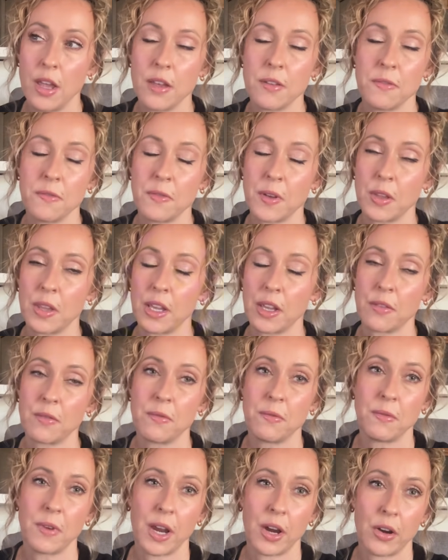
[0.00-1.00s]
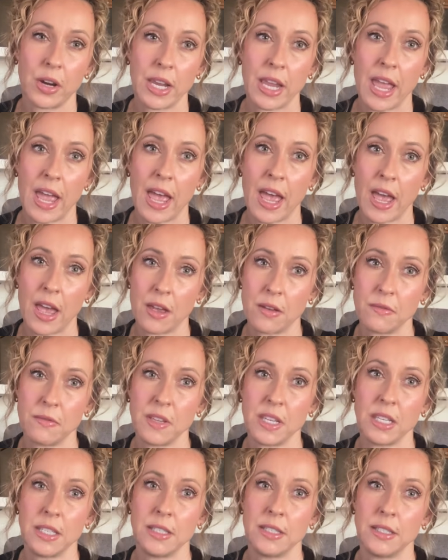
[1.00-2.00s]
It felt like a very
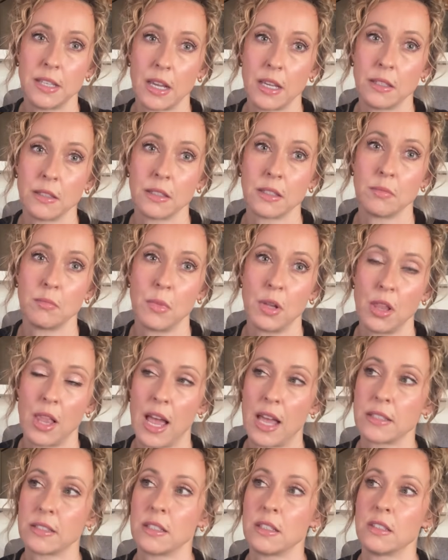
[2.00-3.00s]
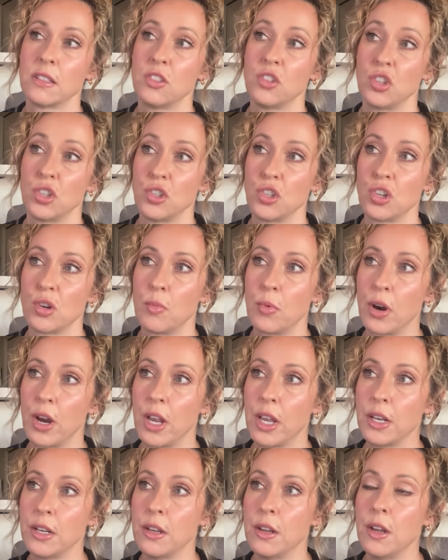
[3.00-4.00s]
heavy, dense molasses
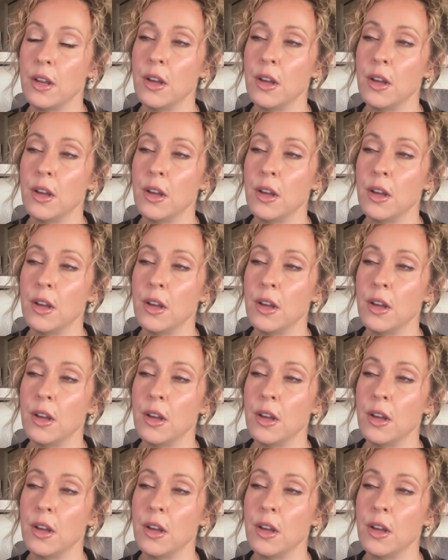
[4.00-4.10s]
gingerbread.